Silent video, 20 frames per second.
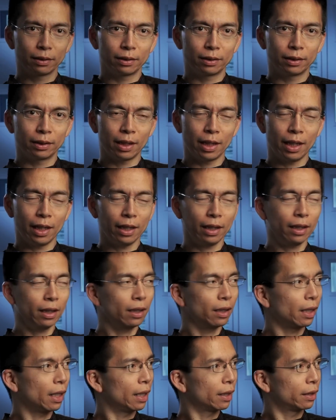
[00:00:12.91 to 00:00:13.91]

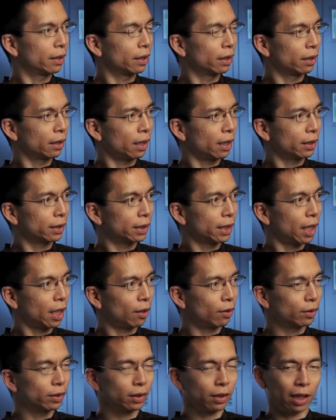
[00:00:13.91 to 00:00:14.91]
Today at the Glass
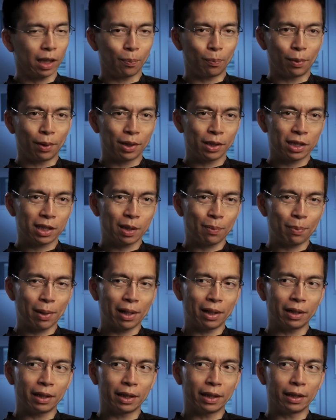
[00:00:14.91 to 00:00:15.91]
House, I
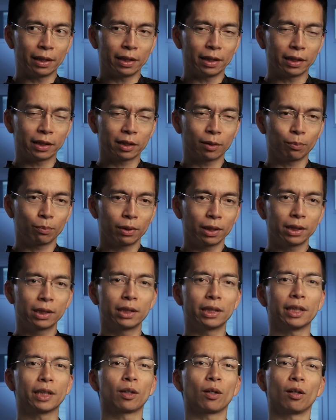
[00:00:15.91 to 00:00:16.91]
participated in the
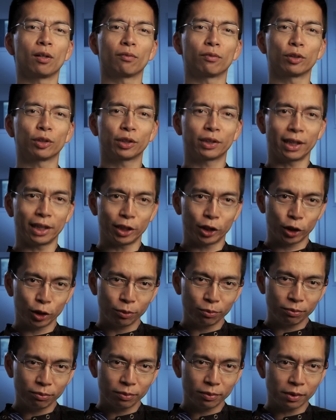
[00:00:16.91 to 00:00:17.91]
simplicity
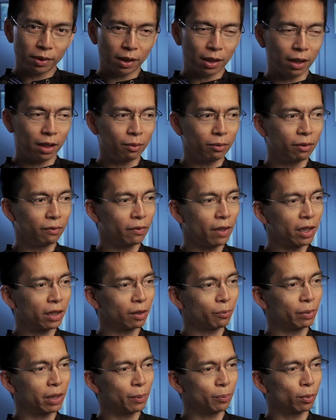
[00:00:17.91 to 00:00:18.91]
conversation, uh,
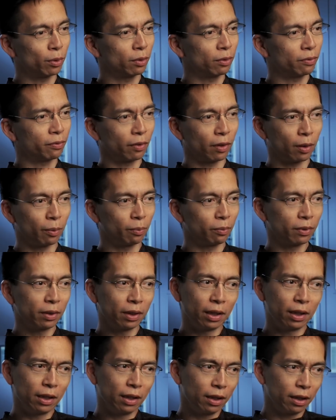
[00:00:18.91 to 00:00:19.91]
inviting people from
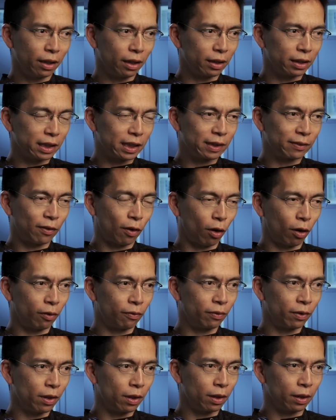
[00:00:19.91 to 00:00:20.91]
as far
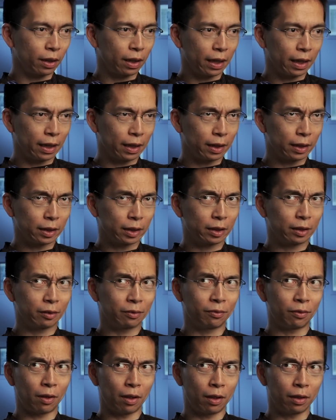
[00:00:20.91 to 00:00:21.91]
flung as
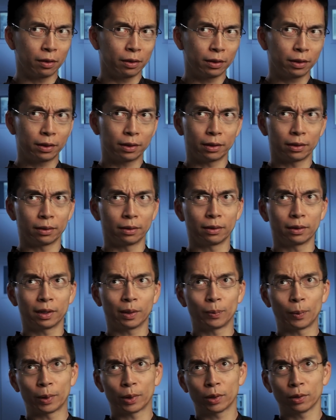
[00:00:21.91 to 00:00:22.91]
France and
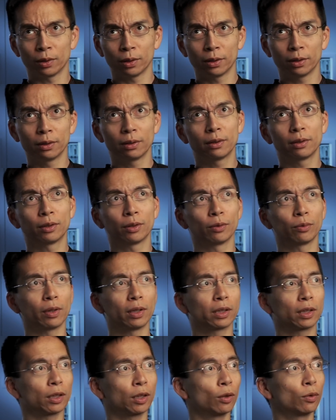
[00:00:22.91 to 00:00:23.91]
Switzerland to
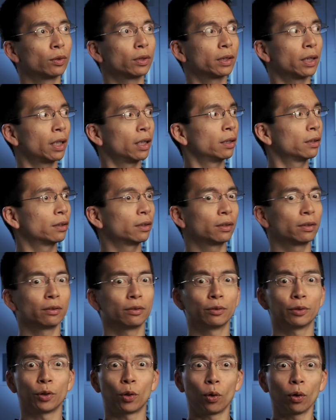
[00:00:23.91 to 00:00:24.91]
as close as
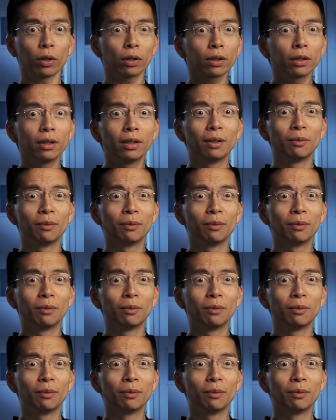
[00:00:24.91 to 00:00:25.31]
New York,